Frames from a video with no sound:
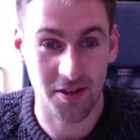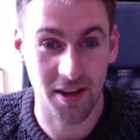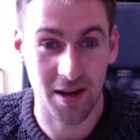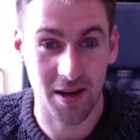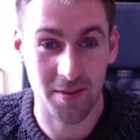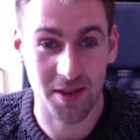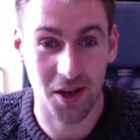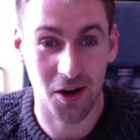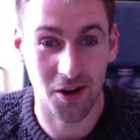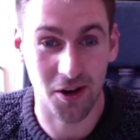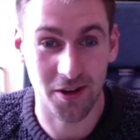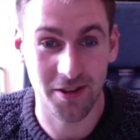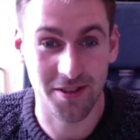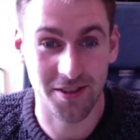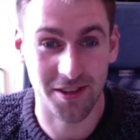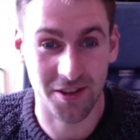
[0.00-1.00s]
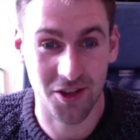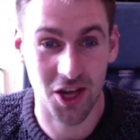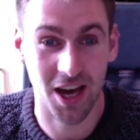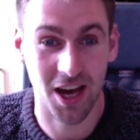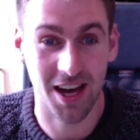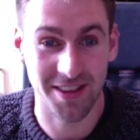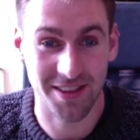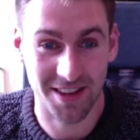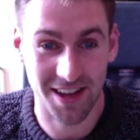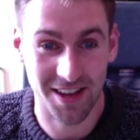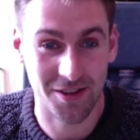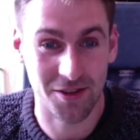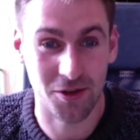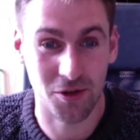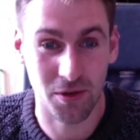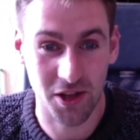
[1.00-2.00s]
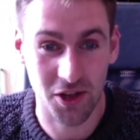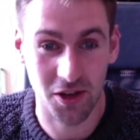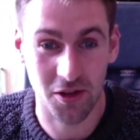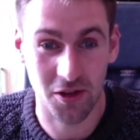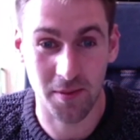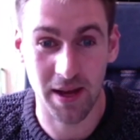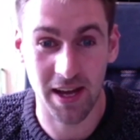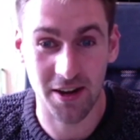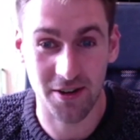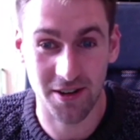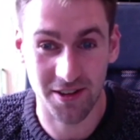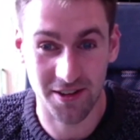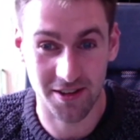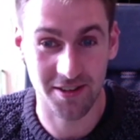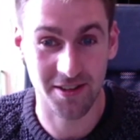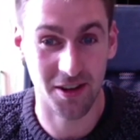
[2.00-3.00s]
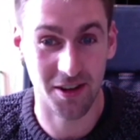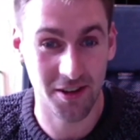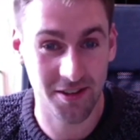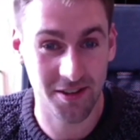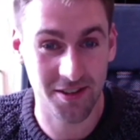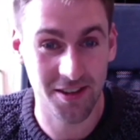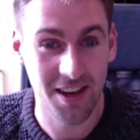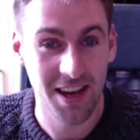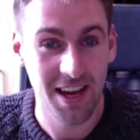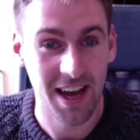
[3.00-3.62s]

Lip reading: time in the house to chat and get to know each other better and discuss